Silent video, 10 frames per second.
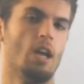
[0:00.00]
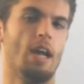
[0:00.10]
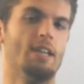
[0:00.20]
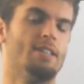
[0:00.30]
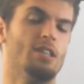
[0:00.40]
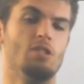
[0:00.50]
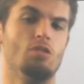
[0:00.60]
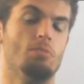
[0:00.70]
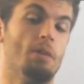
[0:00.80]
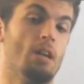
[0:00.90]
and tell you
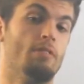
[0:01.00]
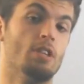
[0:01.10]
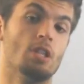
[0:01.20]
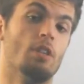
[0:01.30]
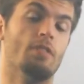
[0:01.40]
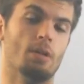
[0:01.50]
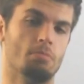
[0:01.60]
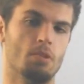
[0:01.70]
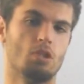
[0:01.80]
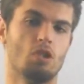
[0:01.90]
the benefits of them.
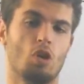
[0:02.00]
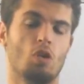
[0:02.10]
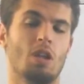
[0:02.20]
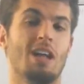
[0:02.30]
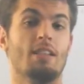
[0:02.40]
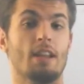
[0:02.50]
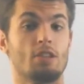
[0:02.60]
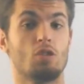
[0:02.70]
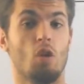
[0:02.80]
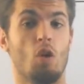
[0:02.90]
So let's
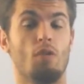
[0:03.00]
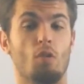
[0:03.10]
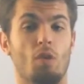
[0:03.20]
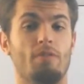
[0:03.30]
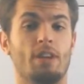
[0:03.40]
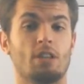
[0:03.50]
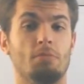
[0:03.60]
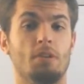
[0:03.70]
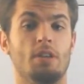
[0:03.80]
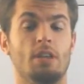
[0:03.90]
go over what
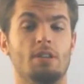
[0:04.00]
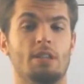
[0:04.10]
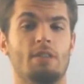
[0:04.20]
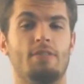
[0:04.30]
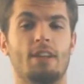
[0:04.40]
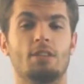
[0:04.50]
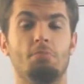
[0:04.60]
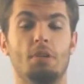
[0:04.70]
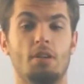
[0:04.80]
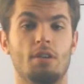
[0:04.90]
flexibility is. Now,
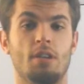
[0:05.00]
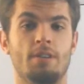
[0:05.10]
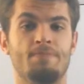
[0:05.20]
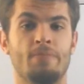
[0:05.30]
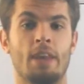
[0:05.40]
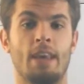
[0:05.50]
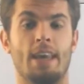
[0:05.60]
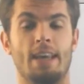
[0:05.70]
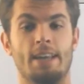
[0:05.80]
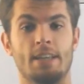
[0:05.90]
flexibility
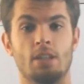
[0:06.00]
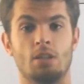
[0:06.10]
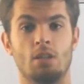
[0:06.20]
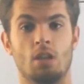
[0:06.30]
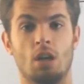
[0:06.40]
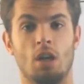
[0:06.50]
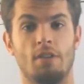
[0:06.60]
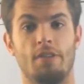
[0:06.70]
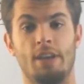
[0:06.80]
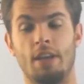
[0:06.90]
is
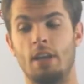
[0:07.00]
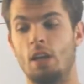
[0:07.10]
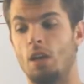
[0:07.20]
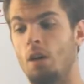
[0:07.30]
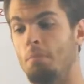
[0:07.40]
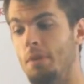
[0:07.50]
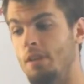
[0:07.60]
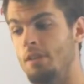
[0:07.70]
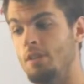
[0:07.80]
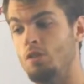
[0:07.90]
the
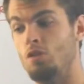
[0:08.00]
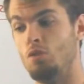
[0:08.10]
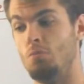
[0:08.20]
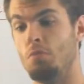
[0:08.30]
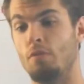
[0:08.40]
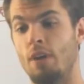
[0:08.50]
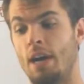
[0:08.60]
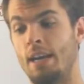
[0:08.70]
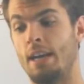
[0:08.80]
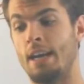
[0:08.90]
ability to
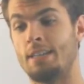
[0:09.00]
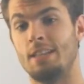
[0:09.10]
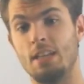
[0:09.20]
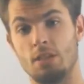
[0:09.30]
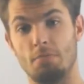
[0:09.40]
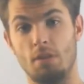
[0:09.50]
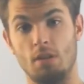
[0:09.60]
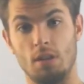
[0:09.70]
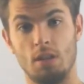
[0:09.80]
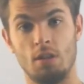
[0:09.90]
provide extensibility